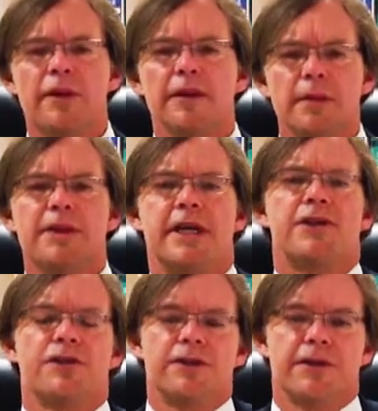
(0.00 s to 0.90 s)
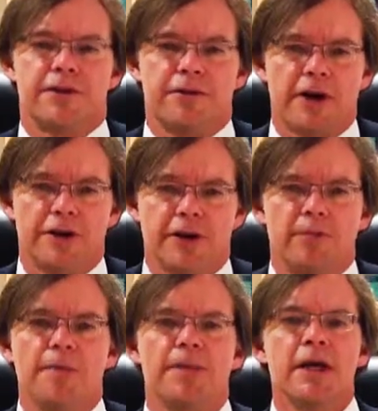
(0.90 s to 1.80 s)
What are the limitations of this
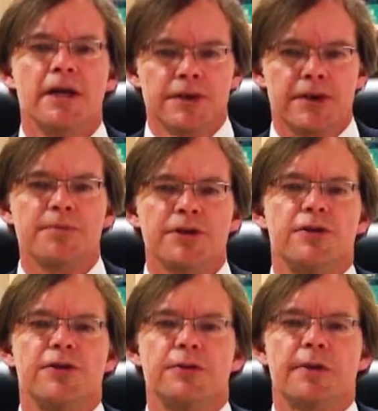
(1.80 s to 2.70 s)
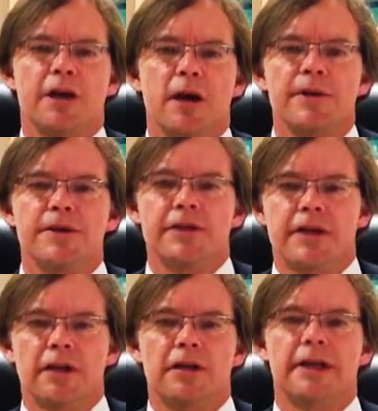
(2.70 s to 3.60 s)
strategy? Well, some students may not be
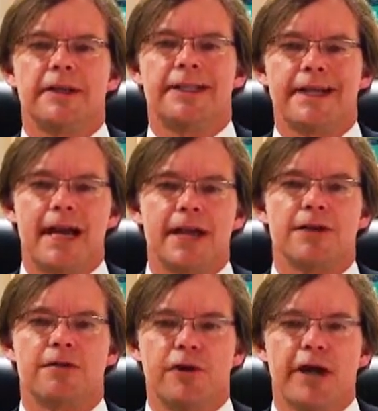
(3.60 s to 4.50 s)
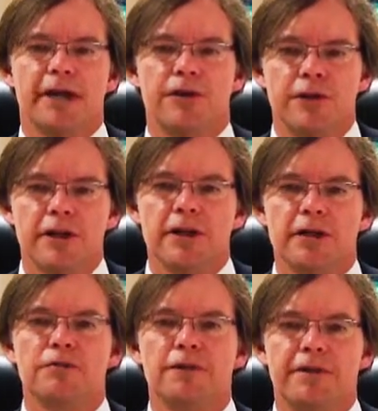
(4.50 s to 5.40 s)
skilled at the task of writing
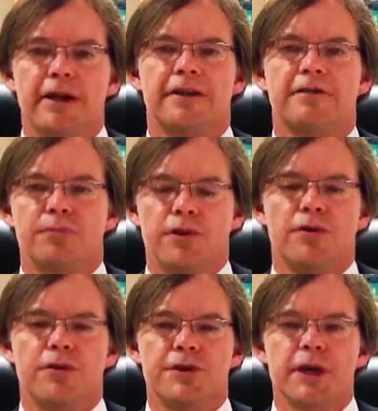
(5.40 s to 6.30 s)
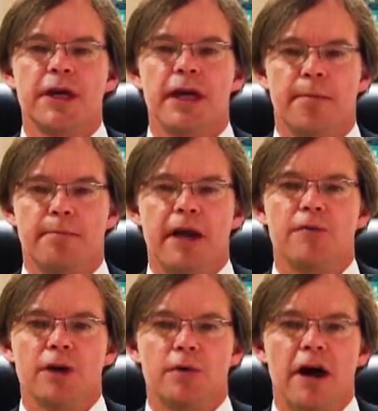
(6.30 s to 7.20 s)
critical, reflective prose and
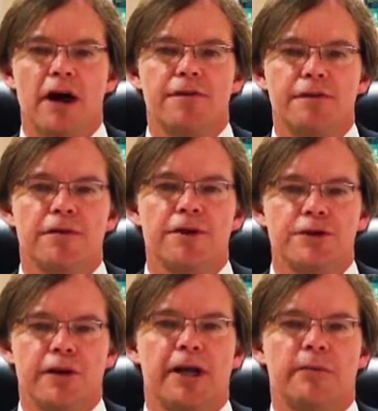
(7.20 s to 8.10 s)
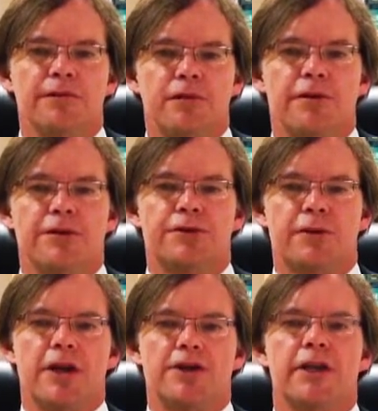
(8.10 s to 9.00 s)
may require further training before
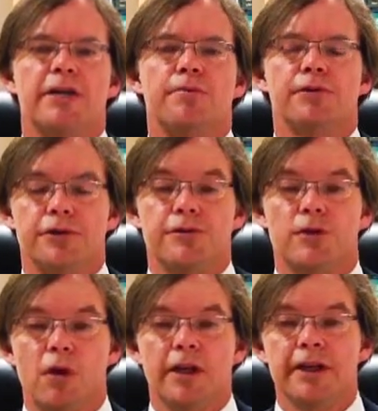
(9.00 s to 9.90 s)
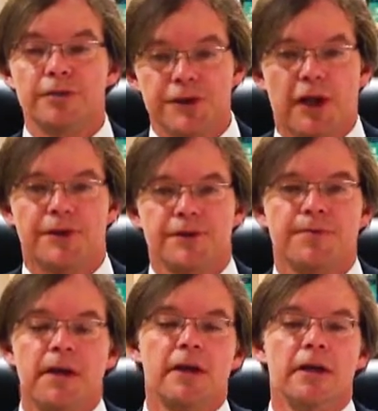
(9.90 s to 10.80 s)
this strategy can produce quality
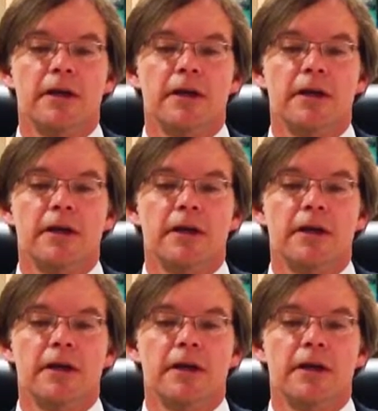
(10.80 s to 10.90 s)
results.